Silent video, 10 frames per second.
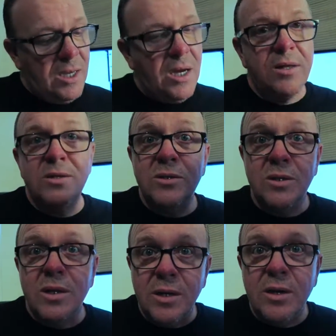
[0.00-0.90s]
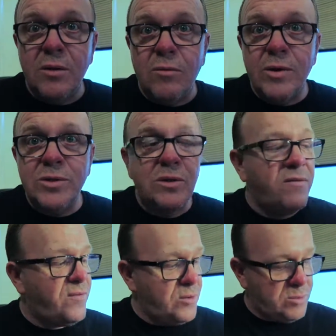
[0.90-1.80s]
This is an original
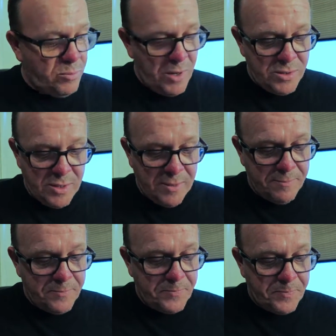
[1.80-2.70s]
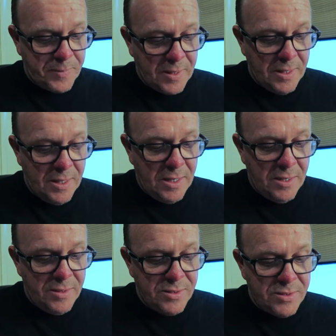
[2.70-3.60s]
first pressing.
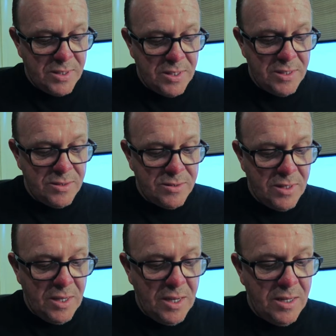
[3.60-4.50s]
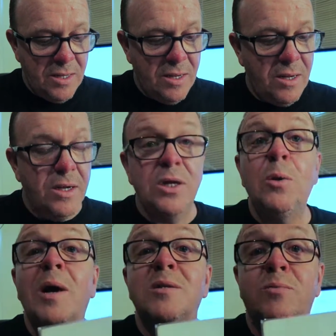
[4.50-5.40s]
This is a
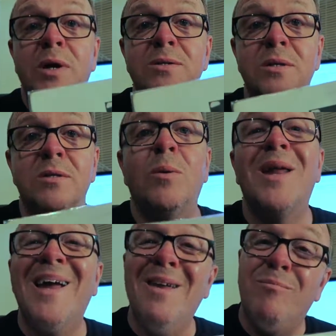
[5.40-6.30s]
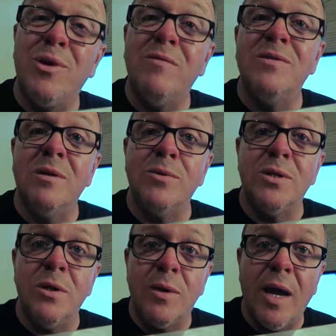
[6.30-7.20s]
U.S. pressing. The one I had previously was
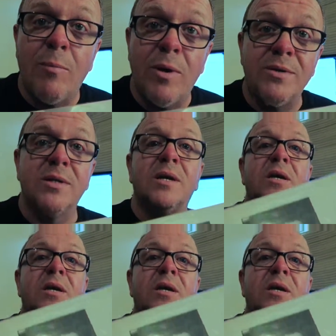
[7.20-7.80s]
a U.K. pressing.